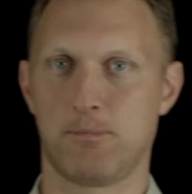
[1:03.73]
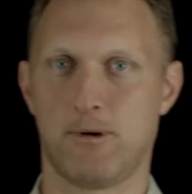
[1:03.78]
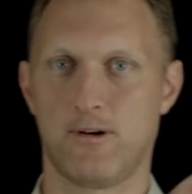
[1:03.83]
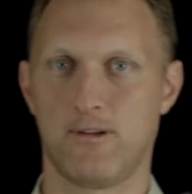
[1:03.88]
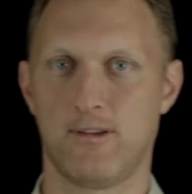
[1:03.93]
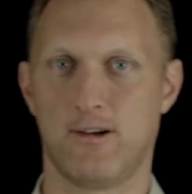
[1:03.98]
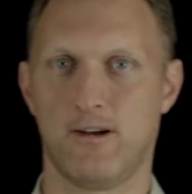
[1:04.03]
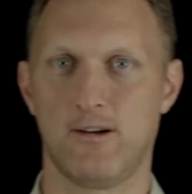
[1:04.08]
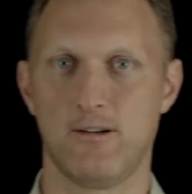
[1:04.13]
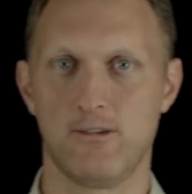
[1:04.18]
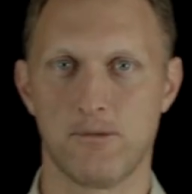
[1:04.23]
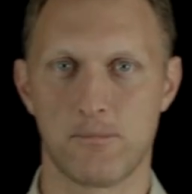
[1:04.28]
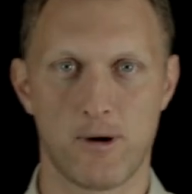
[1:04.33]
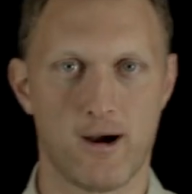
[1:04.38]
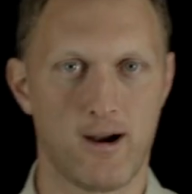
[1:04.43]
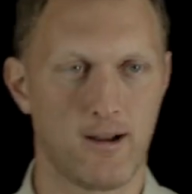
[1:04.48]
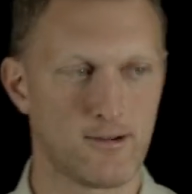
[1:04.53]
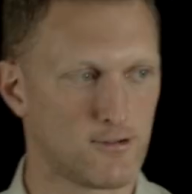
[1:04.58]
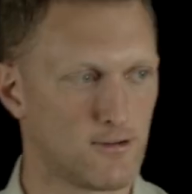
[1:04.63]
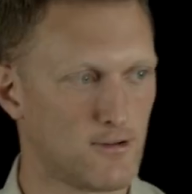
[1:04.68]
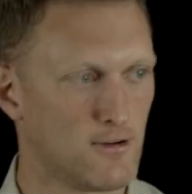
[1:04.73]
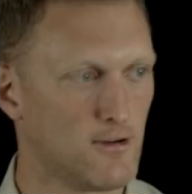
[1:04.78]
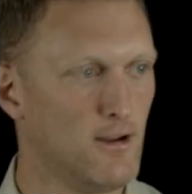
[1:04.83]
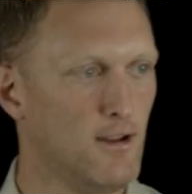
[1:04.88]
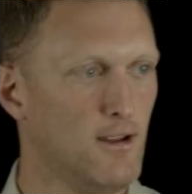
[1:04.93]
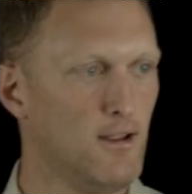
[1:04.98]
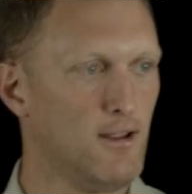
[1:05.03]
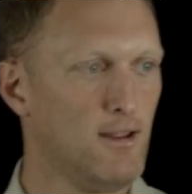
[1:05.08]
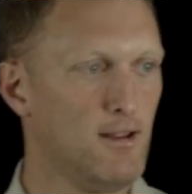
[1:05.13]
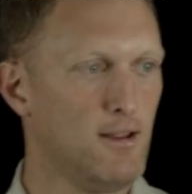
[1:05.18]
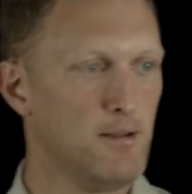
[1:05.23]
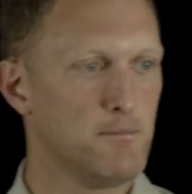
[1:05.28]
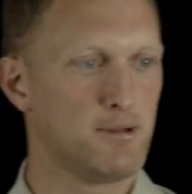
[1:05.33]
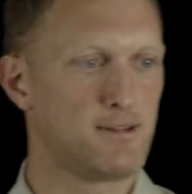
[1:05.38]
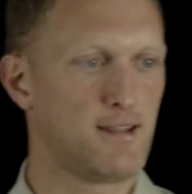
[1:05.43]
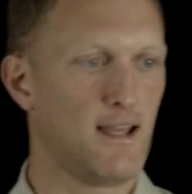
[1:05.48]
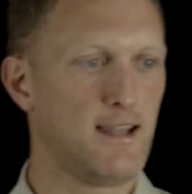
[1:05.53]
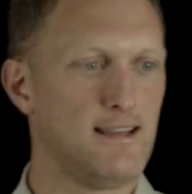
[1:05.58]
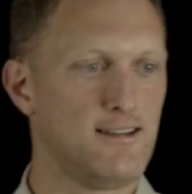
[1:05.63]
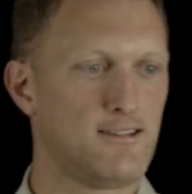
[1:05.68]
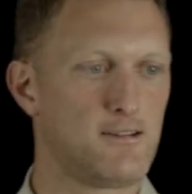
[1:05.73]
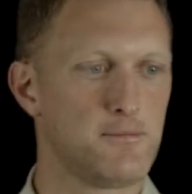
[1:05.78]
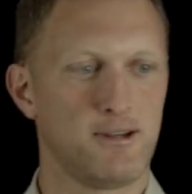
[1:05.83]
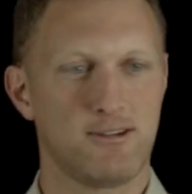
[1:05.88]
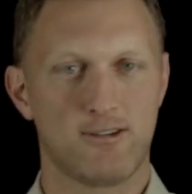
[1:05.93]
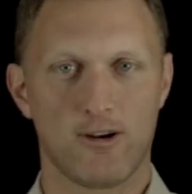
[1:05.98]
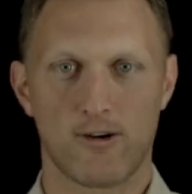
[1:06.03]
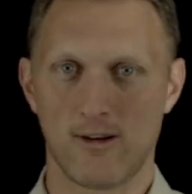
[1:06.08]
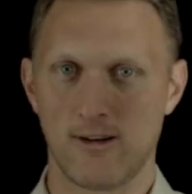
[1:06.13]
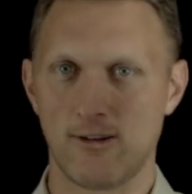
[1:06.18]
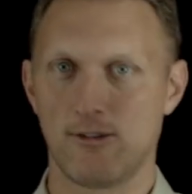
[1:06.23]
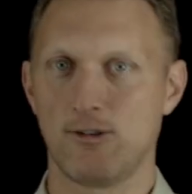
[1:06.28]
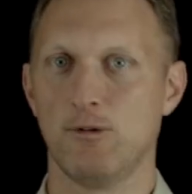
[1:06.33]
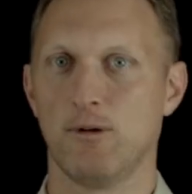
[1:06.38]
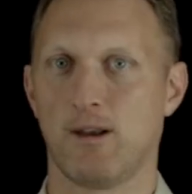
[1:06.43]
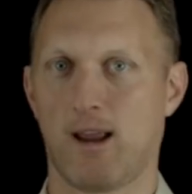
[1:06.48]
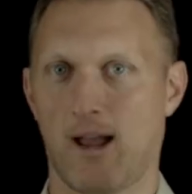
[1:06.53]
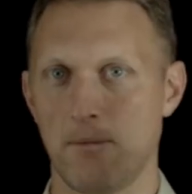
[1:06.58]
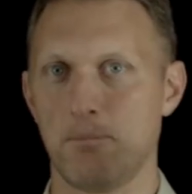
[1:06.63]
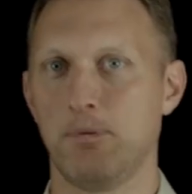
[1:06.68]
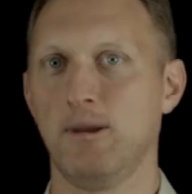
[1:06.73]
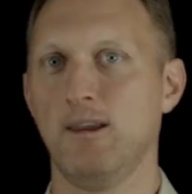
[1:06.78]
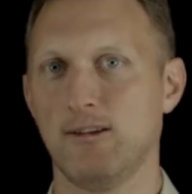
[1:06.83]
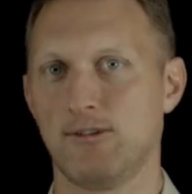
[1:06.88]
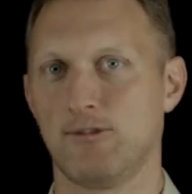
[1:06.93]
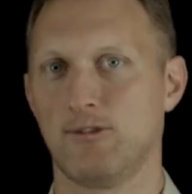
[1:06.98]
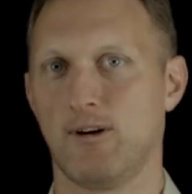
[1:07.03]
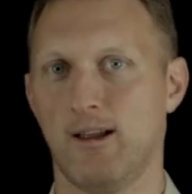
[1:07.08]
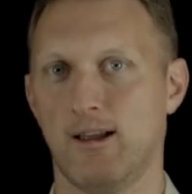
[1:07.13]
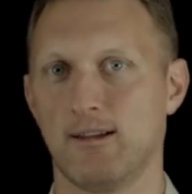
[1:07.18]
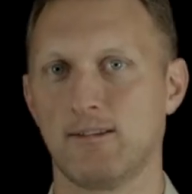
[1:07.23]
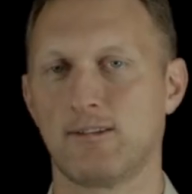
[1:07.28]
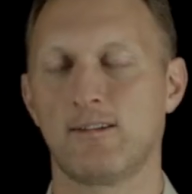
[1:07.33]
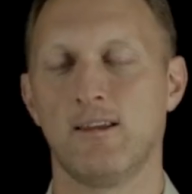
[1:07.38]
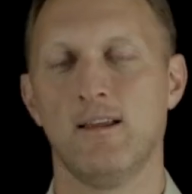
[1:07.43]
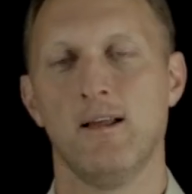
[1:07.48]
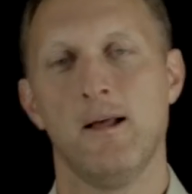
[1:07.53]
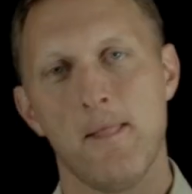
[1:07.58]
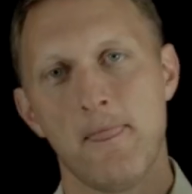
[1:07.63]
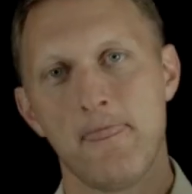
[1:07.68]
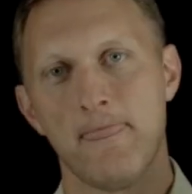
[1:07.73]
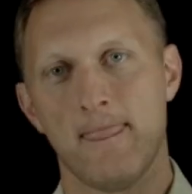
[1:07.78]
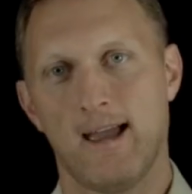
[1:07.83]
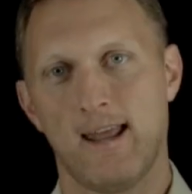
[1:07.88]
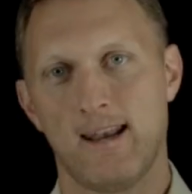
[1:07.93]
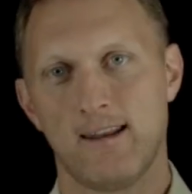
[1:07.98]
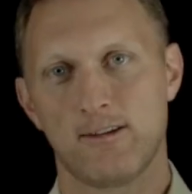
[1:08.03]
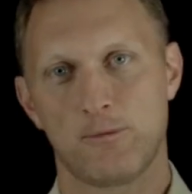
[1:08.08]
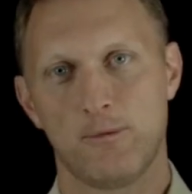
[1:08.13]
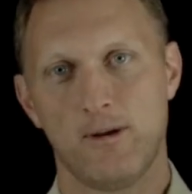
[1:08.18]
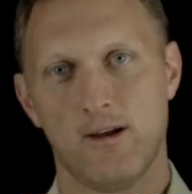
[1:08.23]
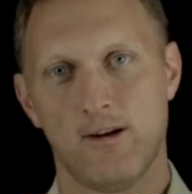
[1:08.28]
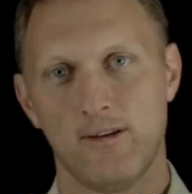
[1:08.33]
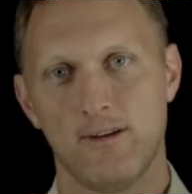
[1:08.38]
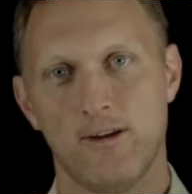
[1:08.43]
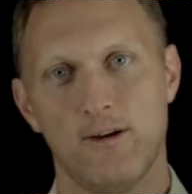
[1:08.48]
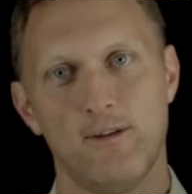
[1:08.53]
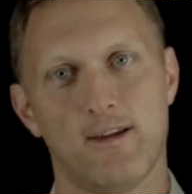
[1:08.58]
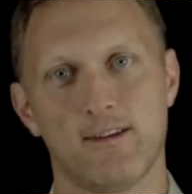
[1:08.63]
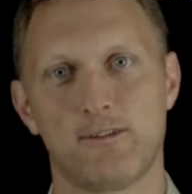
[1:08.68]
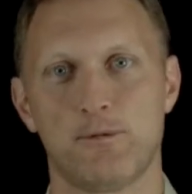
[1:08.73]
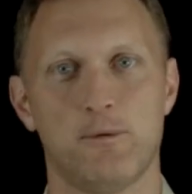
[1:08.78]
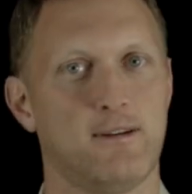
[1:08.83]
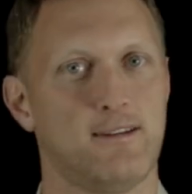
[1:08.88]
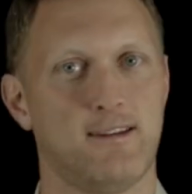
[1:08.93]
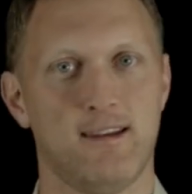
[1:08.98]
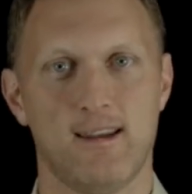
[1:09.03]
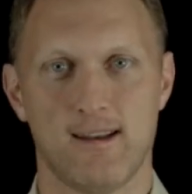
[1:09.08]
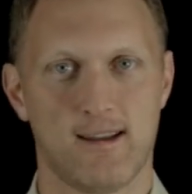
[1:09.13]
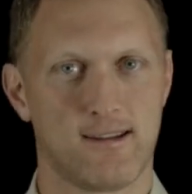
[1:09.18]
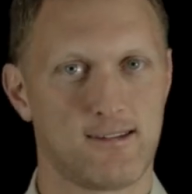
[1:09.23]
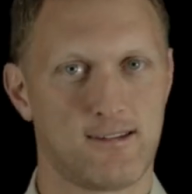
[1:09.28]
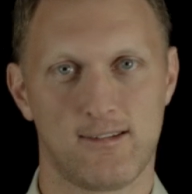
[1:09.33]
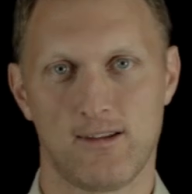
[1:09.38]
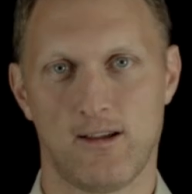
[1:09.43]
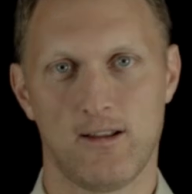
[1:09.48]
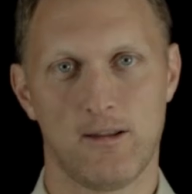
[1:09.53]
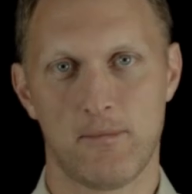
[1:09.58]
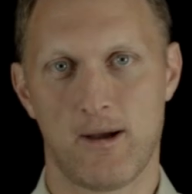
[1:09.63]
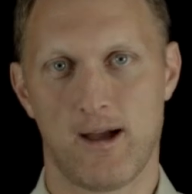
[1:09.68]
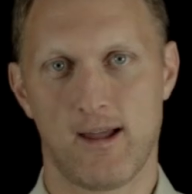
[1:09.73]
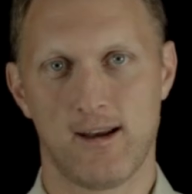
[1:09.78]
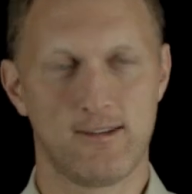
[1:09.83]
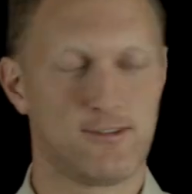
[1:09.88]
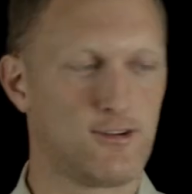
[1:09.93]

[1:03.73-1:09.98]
bar there in your browser, but that needs to be turned into an IP address and as we all know, that's what DNS is all about.